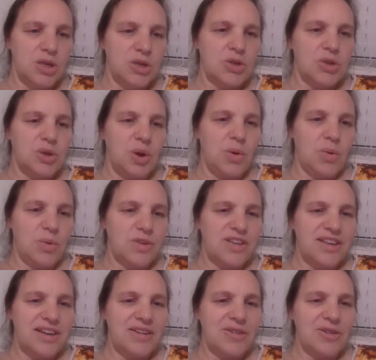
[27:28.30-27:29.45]
So,
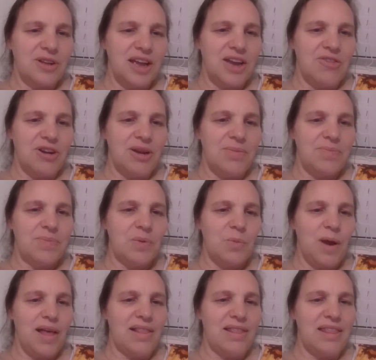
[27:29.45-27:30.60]
said Uncle Henry,
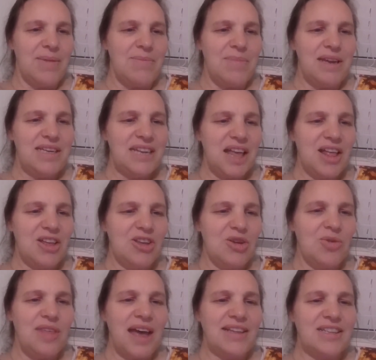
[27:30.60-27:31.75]
well, let me tell
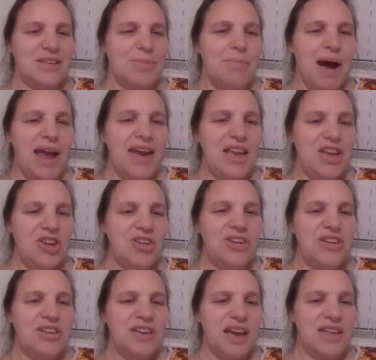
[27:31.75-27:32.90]
you, that's a mighty
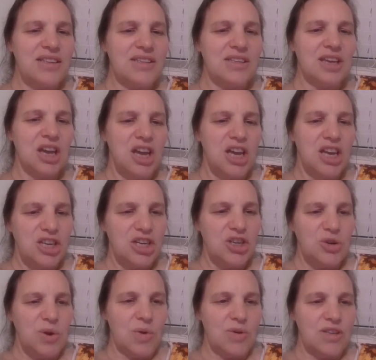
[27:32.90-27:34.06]
good desk. Did
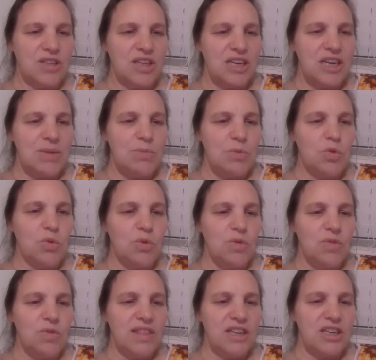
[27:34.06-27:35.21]
you notice the deep
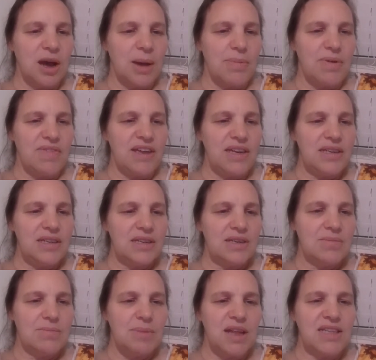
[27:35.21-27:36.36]
groove in the top of it?
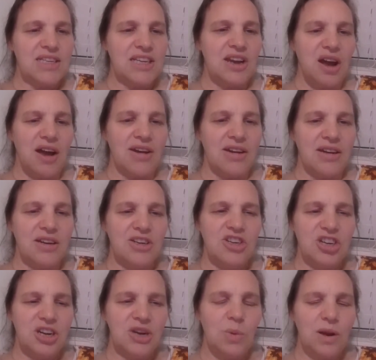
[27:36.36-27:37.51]
Betsy nodded.
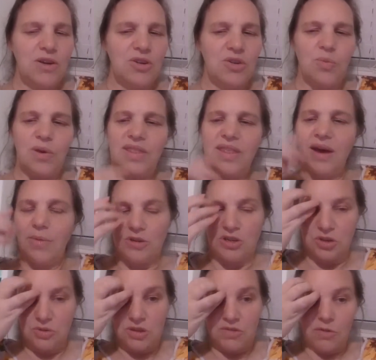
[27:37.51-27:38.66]
She had wondered what that was
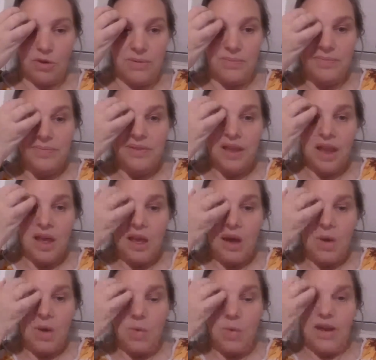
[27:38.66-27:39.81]
used
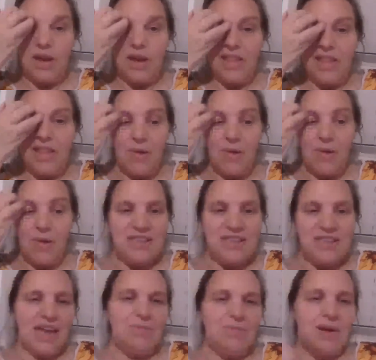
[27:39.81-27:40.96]
for.
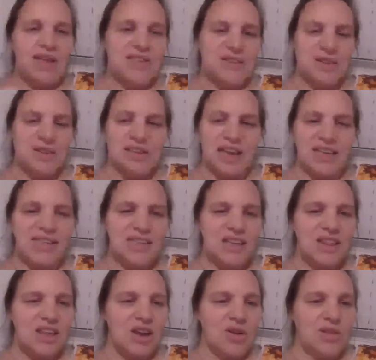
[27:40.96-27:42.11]
Well, that was the lead
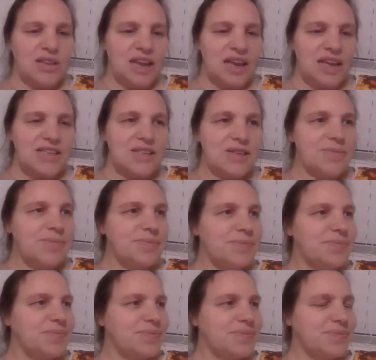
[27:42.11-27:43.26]
pencil desk in the old
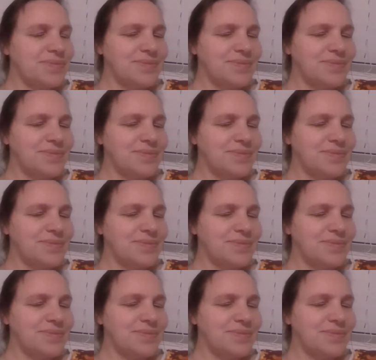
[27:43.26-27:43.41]
days.